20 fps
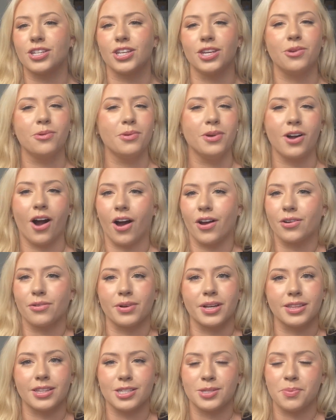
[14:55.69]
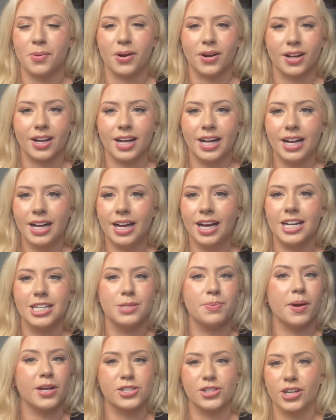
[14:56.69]
You gotta read this book.
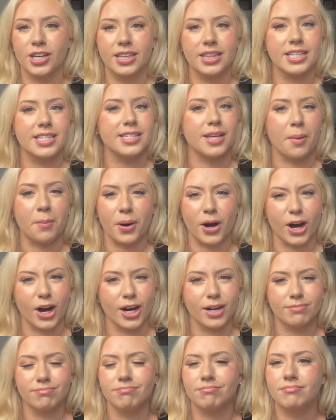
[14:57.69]
especially in the summer.